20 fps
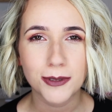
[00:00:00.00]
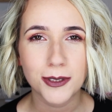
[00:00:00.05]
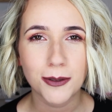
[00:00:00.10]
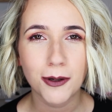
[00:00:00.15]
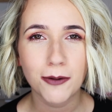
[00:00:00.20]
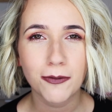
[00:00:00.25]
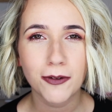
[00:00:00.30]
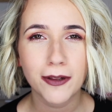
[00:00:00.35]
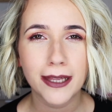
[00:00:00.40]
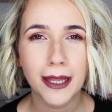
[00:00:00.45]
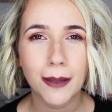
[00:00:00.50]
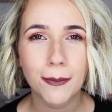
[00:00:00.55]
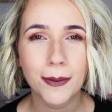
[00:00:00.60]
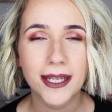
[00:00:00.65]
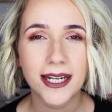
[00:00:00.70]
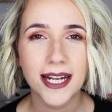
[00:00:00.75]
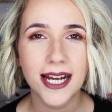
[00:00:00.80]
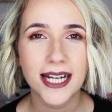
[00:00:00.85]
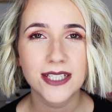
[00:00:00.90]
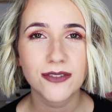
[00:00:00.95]
So hopefully that'll
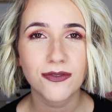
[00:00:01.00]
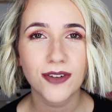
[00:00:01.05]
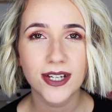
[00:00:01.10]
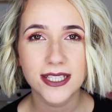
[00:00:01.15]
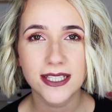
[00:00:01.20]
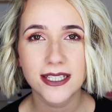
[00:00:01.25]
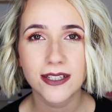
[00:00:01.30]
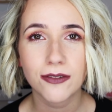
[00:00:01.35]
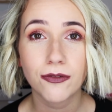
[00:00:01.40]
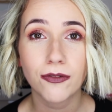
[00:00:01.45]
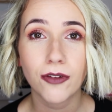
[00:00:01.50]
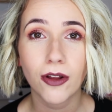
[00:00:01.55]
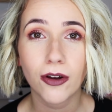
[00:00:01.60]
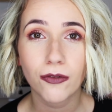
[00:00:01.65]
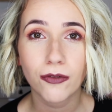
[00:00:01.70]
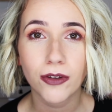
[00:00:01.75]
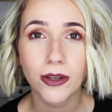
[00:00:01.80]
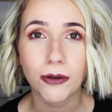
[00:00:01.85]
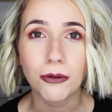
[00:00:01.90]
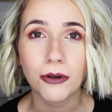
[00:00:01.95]
be a nice festive
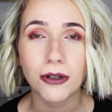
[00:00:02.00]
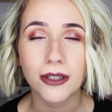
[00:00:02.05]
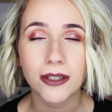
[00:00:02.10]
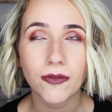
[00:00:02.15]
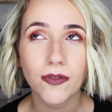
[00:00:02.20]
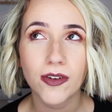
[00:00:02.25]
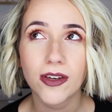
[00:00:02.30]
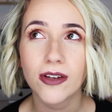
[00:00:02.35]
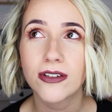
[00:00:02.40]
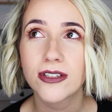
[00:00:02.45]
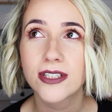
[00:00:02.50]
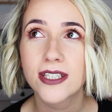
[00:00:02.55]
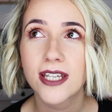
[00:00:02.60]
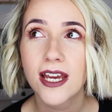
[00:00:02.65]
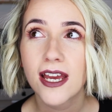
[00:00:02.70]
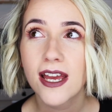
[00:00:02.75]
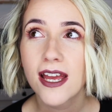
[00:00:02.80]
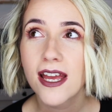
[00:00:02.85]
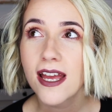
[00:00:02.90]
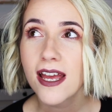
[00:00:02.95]
vlog for you all. It feels
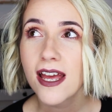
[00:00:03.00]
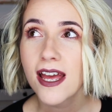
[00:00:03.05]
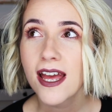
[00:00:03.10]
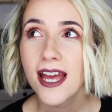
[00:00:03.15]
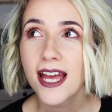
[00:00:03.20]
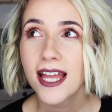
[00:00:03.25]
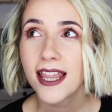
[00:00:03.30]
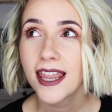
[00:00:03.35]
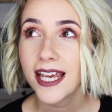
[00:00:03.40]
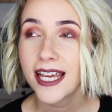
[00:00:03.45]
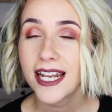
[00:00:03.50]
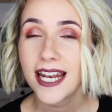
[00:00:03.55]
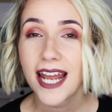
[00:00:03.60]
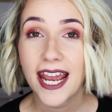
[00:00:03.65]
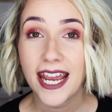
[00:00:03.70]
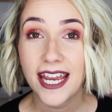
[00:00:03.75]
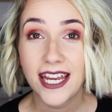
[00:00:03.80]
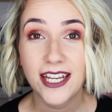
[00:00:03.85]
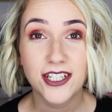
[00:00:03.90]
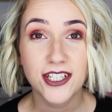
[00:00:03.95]
like an
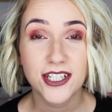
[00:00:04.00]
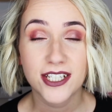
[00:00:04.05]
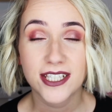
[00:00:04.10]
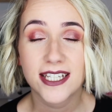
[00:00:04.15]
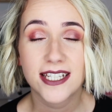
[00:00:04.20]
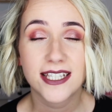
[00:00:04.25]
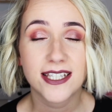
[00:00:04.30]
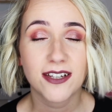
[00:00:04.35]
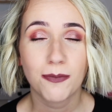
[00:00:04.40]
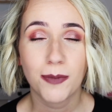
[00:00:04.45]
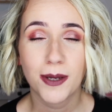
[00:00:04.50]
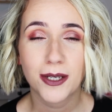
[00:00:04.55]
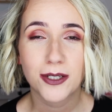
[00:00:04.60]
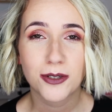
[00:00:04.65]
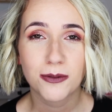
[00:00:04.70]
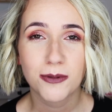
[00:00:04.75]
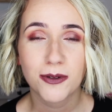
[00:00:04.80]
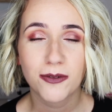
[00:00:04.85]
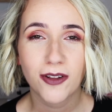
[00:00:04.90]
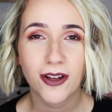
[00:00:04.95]
age since I've
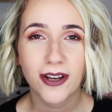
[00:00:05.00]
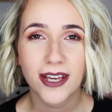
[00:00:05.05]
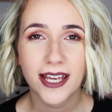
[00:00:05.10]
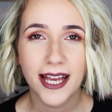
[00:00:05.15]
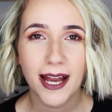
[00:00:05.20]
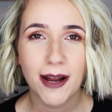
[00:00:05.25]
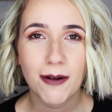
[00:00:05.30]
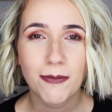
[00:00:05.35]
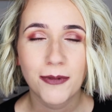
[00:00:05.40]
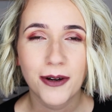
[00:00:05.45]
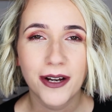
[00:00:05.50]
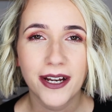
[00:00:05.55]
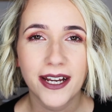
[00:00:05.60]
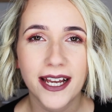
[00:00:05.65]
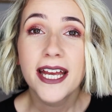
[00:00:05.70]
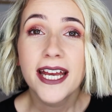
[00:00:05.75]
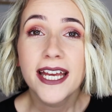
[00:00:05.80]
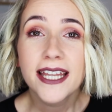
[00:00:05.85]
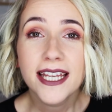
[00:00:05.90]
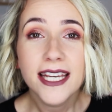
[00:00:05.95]
picked up the vlogging
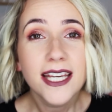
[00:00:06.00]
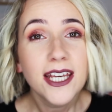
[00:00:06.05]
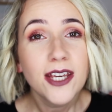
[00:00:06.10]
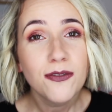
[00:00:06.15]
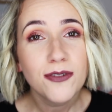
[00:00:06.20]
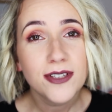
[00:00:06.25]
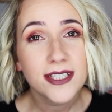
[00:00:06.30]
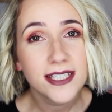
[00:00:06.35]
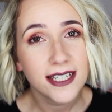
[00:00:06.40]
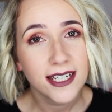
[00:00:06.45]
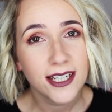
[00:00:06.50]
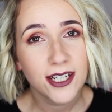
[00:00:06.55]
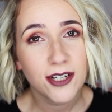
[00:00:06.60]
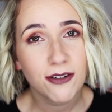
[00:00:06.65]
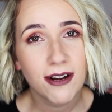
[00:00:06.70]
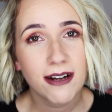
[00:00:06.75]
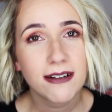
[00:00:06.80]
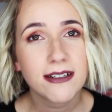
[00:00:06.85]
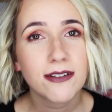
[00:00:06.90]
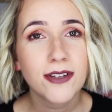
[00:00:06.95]
camera. Thank you for sticking
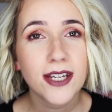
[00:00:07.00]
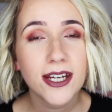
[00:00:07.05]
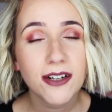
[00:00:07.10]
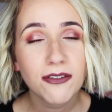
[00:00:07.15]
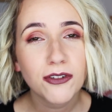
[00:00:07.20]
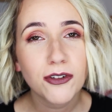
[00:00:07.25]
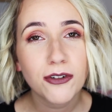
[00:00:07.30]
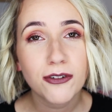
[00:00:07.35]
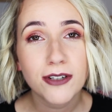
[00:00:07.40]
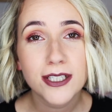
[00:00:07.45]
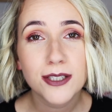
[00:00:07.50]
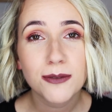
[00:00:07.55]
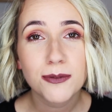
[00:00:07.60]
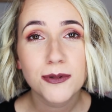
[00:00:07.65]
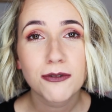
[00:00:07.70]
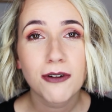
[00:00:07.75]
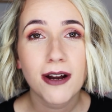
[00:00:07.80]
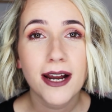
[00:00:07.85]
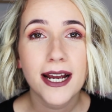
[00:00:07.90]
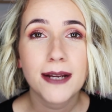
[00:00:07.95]
around. If you haven't already
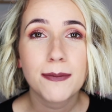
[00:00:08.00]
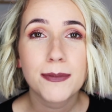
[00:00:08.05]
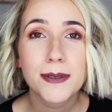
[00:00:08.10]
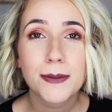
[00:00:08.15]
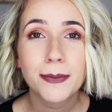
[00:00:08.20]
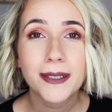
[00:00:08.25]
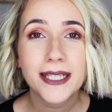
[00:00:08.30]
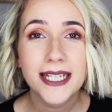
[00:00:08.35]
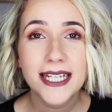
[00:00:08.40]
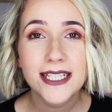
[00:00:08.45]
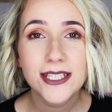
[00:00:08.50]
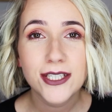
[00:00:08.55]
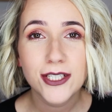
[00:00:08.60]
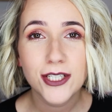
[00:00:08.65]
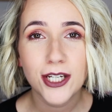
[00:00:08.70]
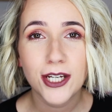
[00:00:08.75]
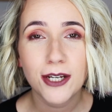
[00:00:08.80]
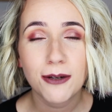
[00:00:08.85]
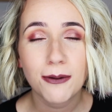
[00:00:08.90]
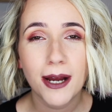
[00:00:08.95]
subscribed, please
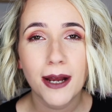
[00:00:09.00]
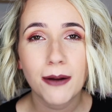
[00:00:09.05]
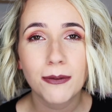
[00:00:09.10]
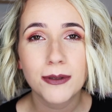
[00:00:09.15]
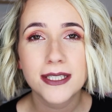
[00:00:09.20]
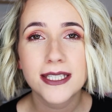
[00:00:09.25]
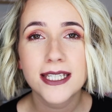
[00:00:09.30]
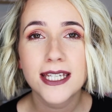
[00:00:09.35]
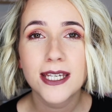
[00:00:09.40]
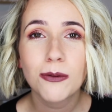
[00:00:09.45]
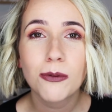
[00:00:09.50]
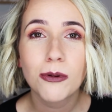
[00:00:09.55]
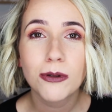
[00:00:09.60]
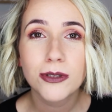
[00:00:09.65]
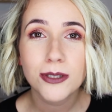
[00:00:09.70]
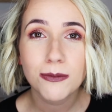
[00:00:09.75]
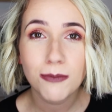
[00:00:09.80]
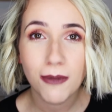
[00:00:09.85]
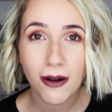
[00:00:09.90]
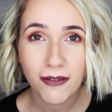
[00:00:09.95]
do. I will see you
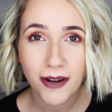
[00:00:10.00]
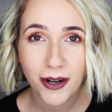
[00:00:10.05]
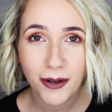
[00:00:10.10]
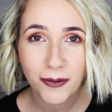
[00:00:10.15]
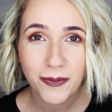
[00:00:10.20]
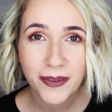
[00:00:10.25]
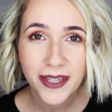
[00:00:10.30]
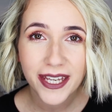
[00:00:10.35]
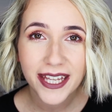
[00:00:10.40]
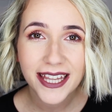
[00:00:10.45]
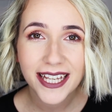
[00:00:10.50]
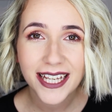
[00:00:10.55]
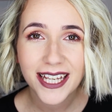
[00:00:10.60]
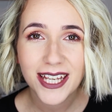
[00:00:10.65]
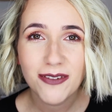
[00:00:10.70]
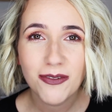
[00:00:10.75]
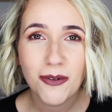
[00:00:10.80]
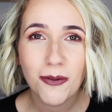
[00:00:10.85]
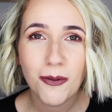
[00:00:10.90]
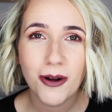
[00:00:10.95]
all tomorrow.
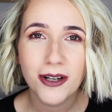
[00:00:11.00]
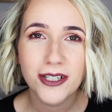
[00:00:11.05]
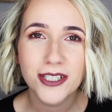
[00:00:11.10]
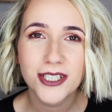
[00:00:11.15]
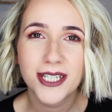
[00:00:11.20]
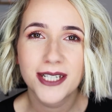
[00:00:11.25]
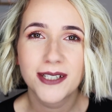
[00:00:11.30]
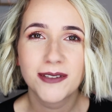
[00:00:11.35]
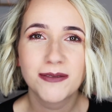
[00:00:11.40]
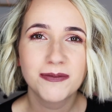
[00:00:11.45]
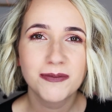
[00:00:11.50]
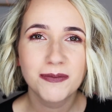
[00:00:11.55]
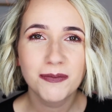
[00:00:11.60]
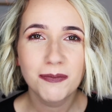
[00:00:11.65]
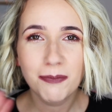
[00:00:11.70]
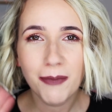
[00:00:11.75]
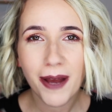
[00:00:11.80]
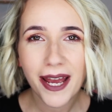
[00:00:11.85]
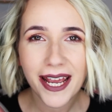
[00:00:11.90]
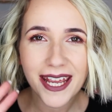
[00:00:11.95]
Thank you for watching.
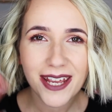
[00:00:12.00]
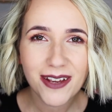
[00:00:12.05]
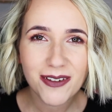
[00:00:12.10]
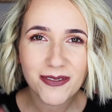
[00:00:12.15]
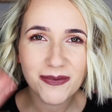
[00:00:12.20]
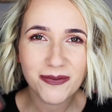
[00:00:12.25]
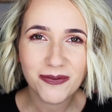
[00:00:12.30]
Bye.